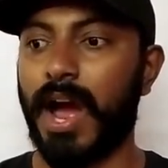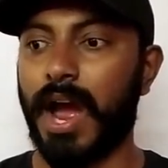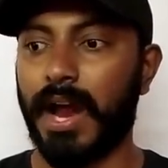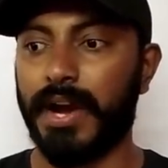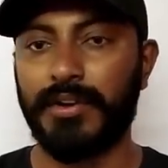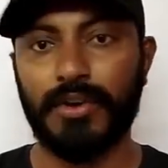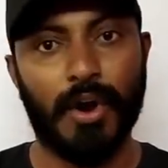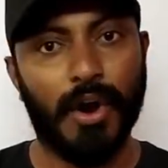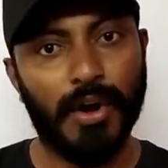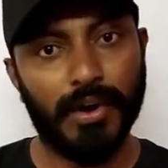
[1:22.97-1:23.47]

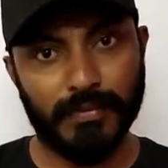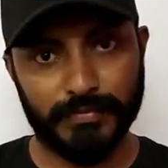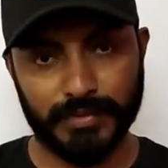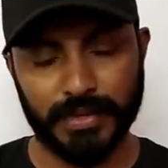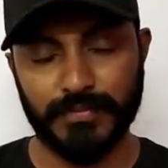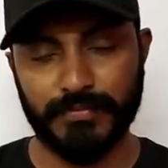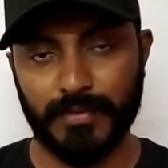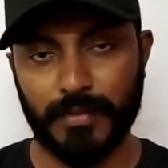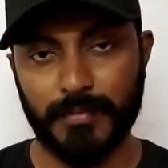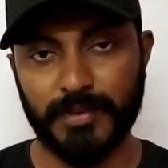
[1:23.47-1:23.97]
add all of the
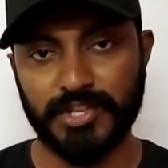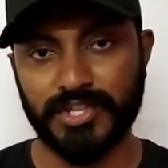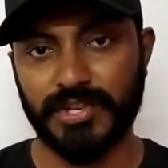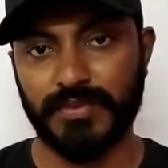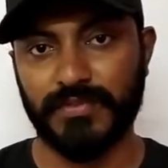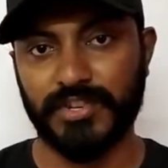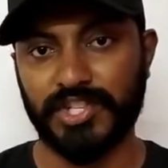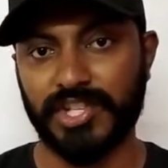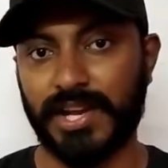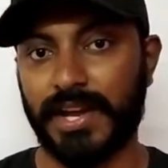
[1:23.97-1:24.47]

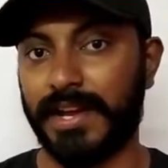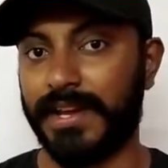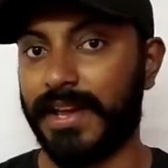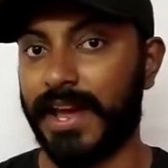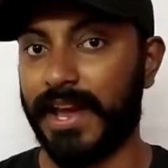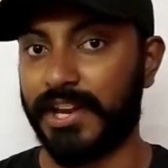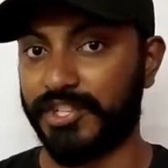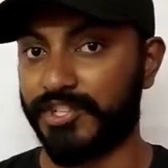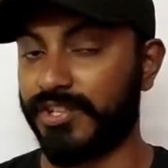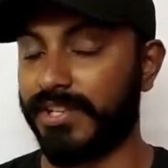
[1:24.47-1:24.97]
information which I
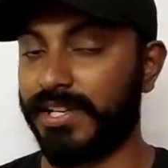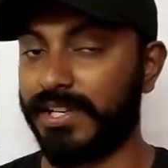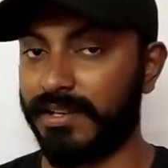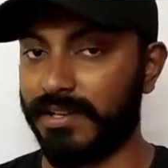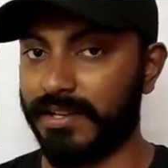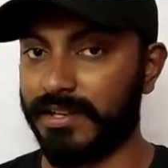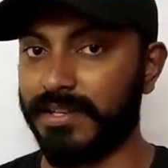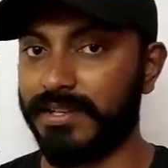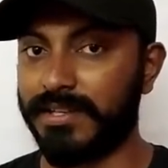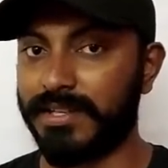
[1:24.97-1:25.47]
actually
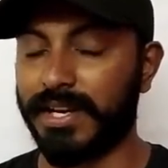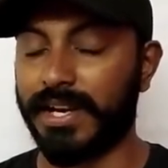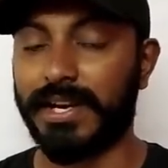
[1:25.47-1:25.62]
learned